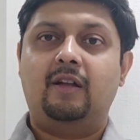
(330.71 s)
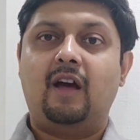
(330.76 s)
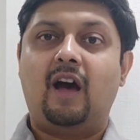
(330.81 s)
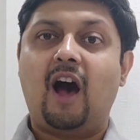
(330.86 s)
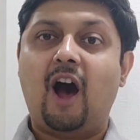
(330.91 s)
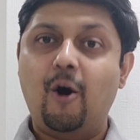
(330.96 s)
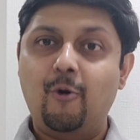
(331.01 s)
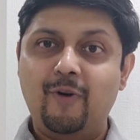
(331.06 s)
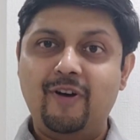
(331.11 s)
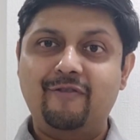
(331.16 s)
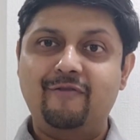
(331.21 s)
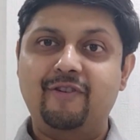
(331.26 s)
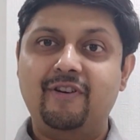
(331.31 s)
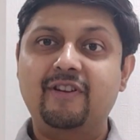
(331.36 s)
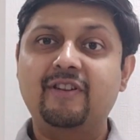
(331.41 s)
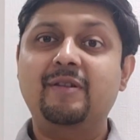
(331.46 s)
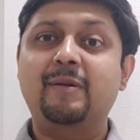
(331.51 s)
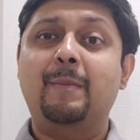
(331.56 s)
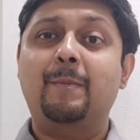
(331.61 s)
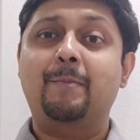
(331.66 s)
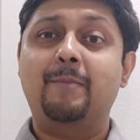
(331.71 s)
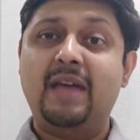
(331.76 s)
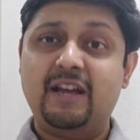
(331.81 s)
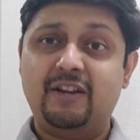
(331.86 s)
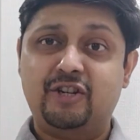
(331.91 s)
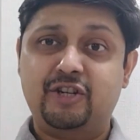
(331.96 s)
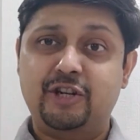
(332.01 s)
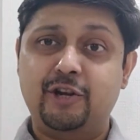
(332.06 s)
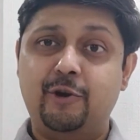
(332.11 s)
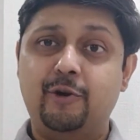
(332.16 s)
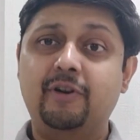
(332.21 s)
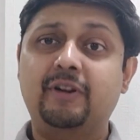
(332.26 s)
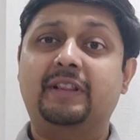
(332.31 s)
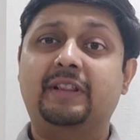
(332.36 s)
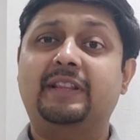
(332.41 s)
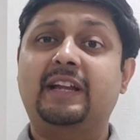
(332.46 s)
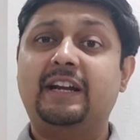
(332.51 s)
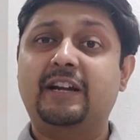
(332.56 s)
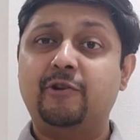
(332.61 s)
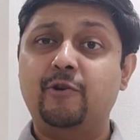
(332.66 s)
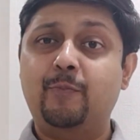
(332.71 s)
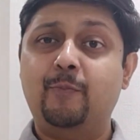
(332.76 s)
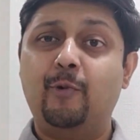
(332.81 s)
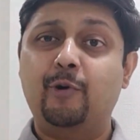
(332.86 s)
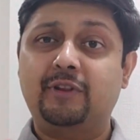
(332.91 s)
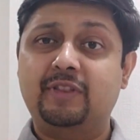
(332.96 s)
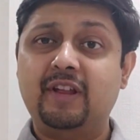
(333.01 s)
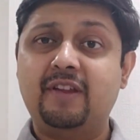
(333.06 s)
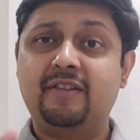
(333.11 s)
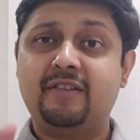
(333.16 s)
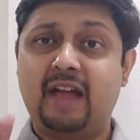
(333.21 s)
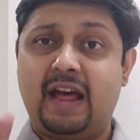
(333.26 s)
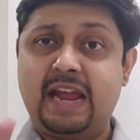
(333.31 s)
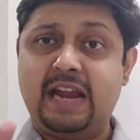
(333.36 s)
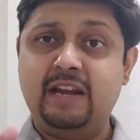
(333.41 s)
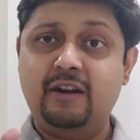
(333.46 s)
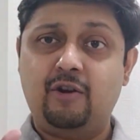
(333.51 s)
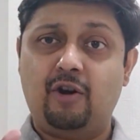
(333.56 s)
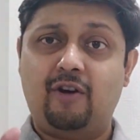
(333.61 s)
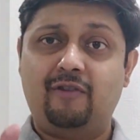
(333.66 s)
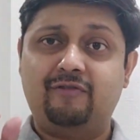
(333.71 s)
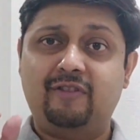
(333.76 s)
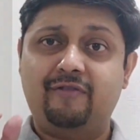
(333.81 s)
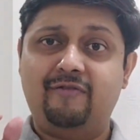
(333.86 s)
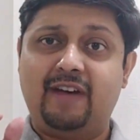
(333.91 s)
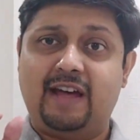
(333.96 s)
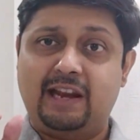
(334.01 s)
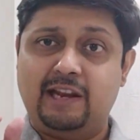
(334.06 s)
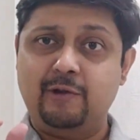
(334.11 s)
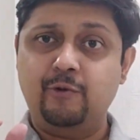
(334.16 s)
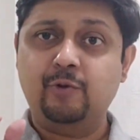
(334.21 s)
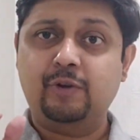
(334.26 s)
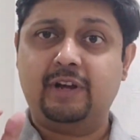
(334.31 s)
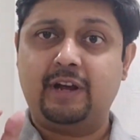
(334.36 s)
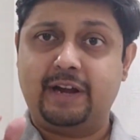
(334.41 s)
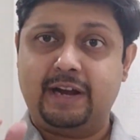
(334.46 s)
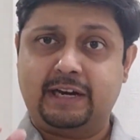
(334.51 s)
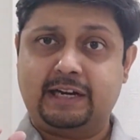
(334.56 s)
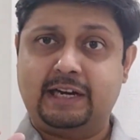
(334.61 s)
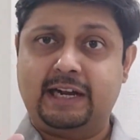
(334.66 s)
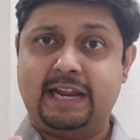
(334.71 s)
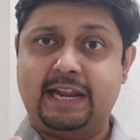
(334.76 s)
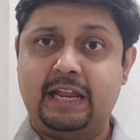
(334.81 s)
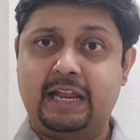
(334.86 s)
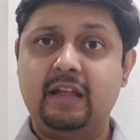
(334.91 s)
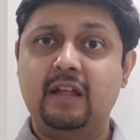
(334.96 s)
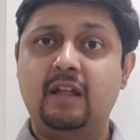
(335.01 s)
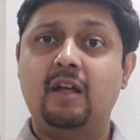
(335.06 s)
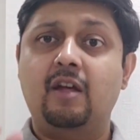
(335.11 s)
However, make sure that you put the sign of the value correctly.